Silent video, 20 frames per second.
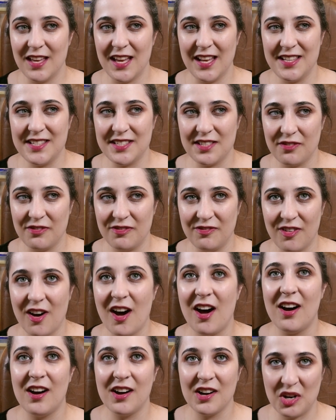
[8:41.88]
It's a
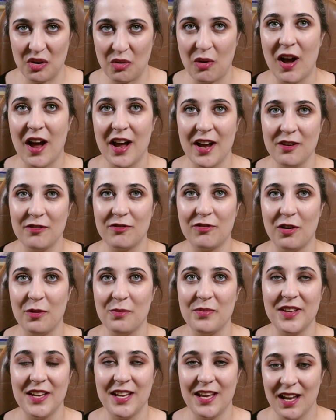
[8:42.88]
far cry
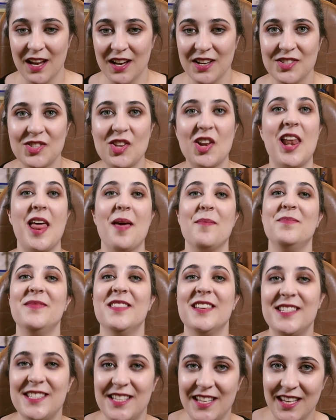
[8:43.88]
from the
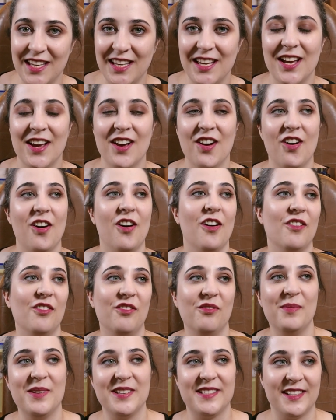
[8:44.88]
solemnity
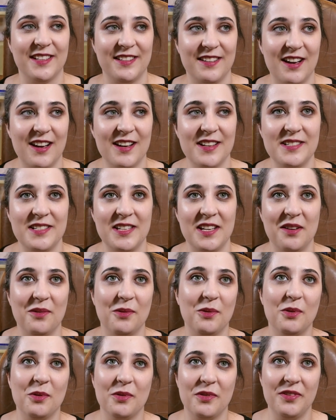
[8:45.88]
of Mr. Darcy
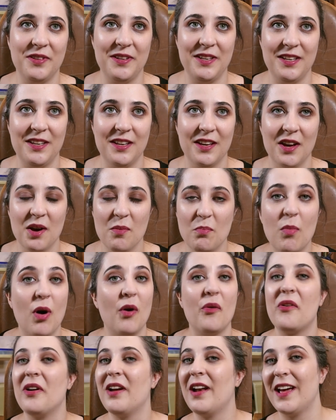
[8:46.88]
or the
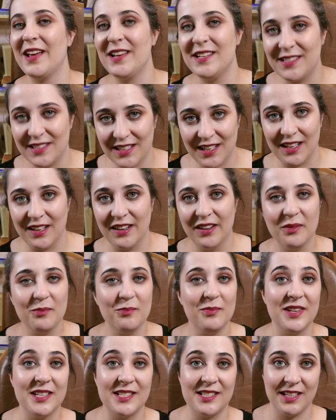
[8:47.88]
moralising
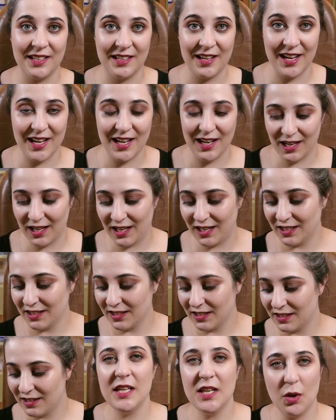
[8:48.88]
Mr. Knightley.
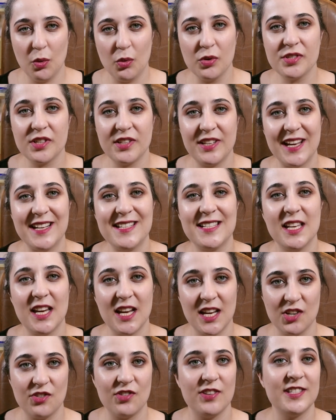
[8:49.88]
He also takes an
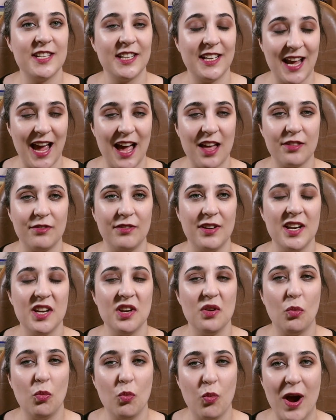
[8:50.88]
interest in Catherine
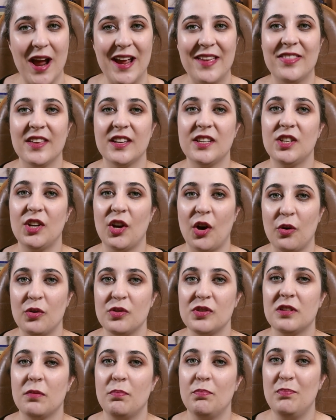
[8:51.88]
in a way that
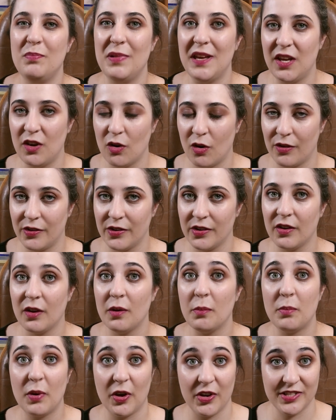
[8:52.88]
goes beyond
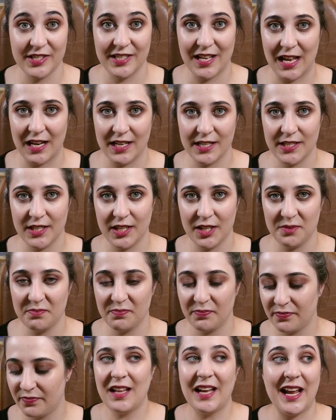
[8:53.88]
personality.
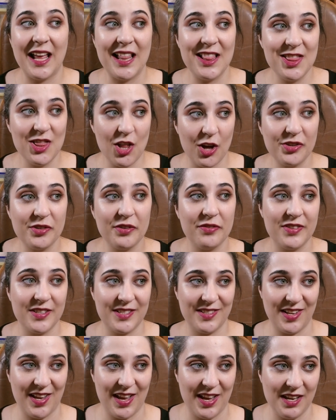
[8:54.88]
Like, a lot of the
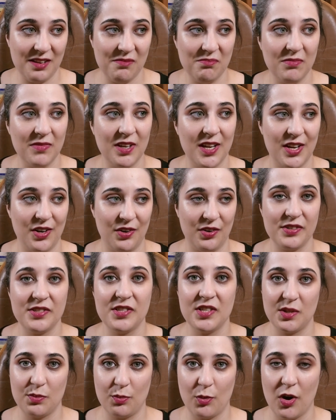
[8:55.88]
time in
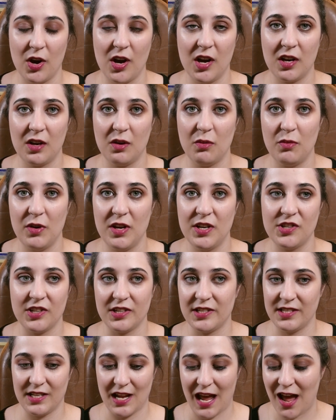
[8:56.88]
Austen's work, we
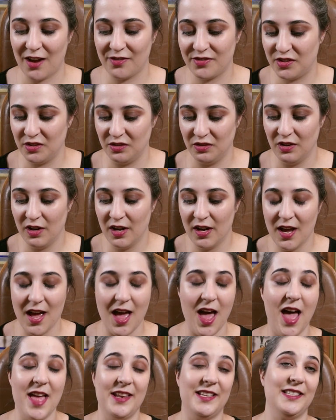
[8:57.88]
just have to
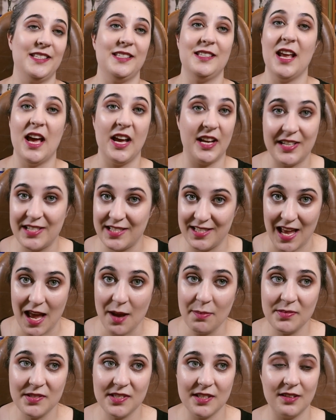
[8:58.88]

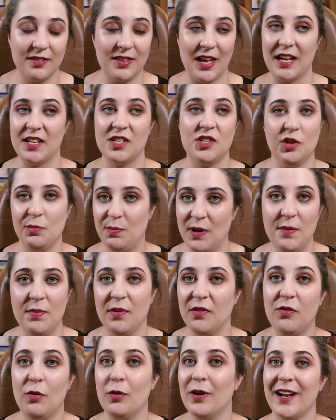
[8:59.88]
accept that two
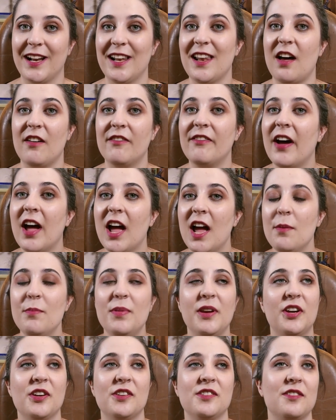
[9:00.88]
people fall in love
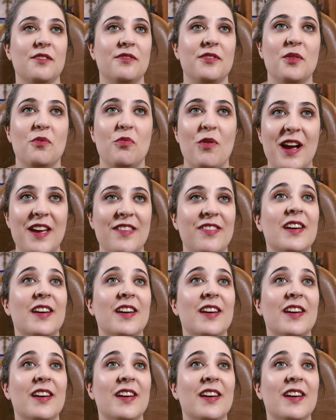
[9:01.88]
because of the way